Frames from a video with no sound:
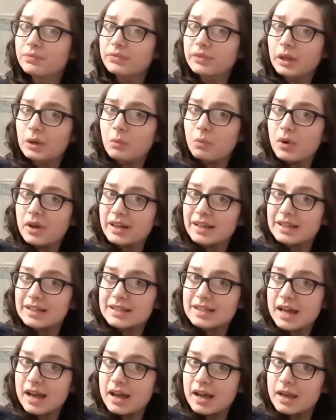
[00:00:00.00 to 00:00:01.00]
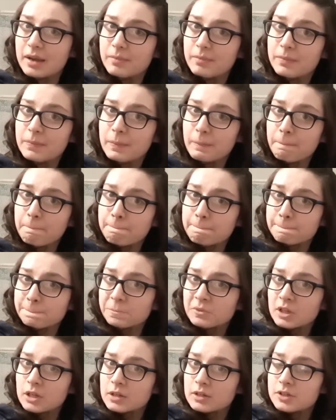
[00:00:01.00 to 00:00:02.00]
like one at a time.
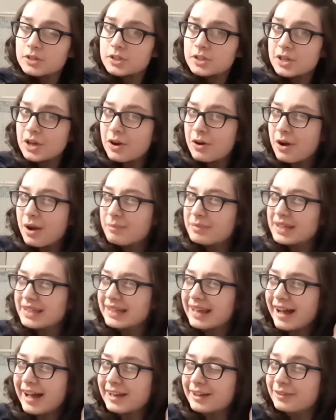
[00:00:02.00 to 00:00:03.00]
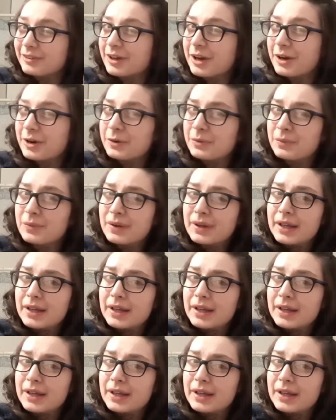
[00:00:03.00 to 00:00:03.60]
So I mean, I don't know.